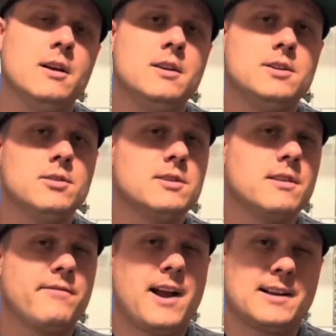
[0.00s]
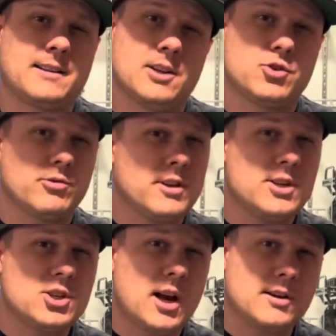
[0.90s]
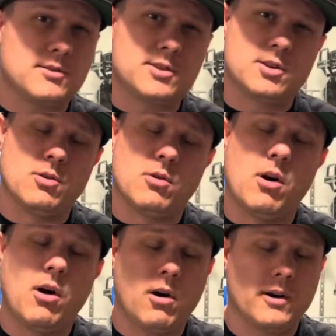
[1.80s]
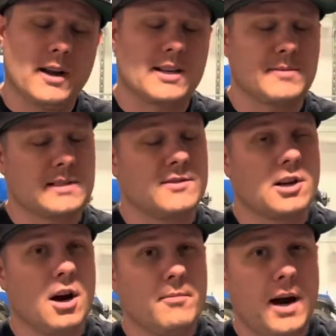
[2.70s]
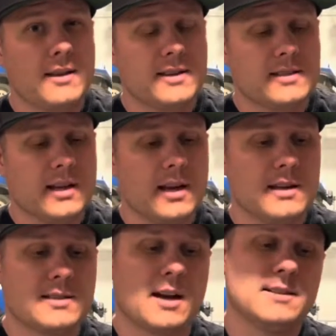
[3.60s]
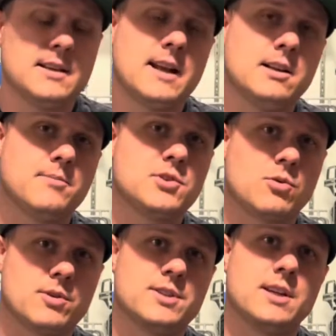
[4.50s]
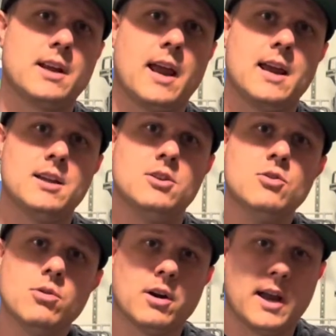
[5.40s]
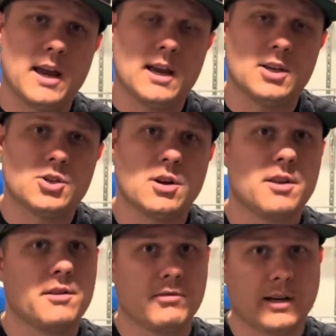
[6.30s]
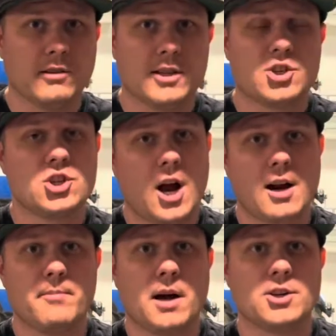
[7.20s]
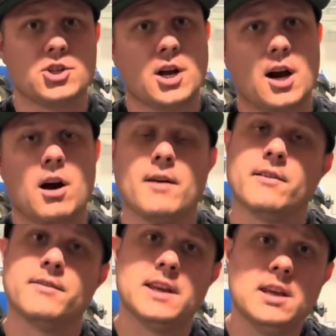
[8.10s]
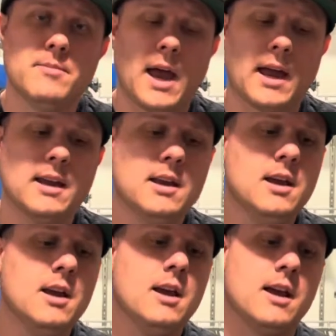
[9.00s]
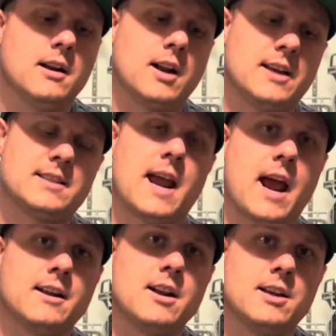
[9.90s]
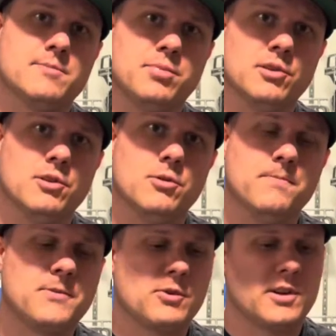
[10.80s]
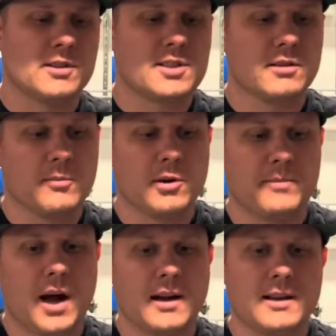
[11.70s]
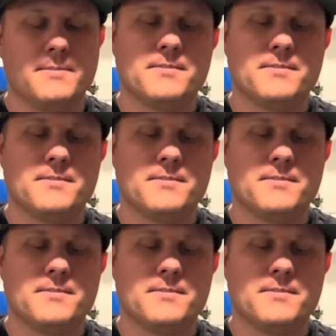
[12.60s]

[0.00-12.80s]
Due to the fact that Trinity shocks are so hard and expensive to come by these days, I did end up sourcing a newer age threadless shock body shock off of eBay in a nice anodized blue with a slimmer body